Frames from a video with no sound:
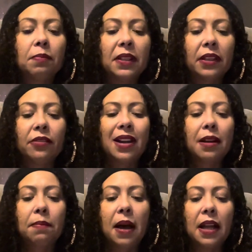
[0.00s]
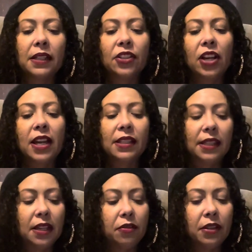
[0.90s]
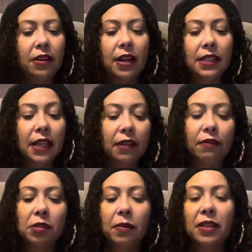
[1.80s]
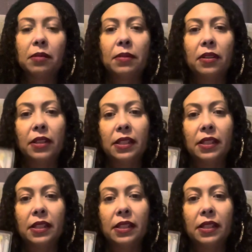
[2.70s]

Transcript: but they're not apologizing or they're not taking responsibility.